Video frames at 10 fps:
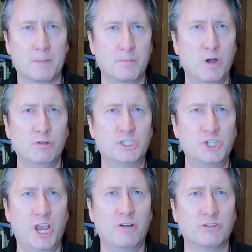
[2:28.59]
Poe had
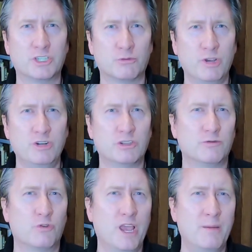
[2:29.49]
challenged the readers
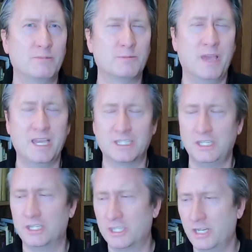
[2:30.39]
of Graham's magazine
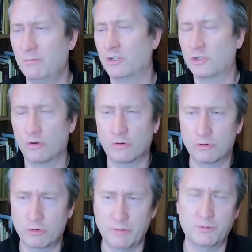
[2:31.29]
to send him any sort of
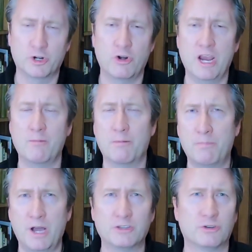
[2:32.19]
cryptogram or
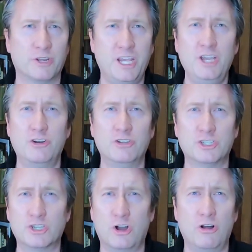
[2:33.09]
puzzle that he couldn't
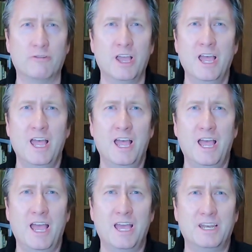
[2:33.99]
solve,
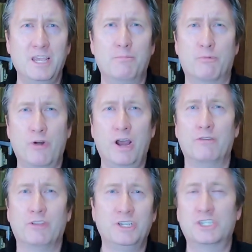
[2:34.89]
and he
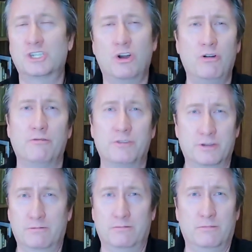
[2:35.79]
proudly solved
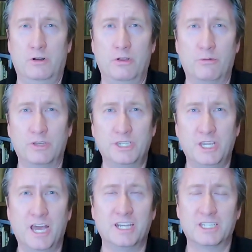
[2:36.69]
all the ones he
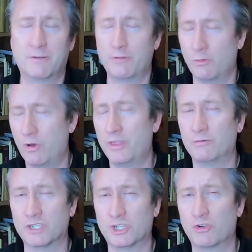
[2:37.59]
got except for the one that
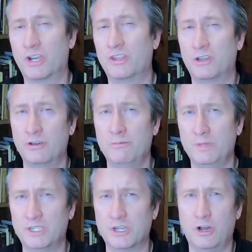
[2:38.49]
was a trick that couldn't
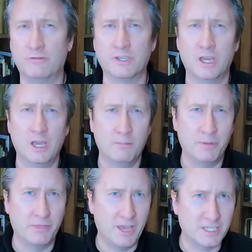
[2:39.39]
be solved,
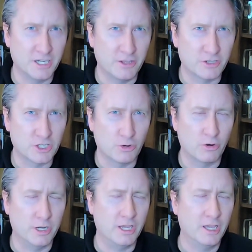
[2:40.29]
but that's another
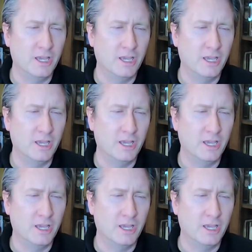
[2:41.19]
story.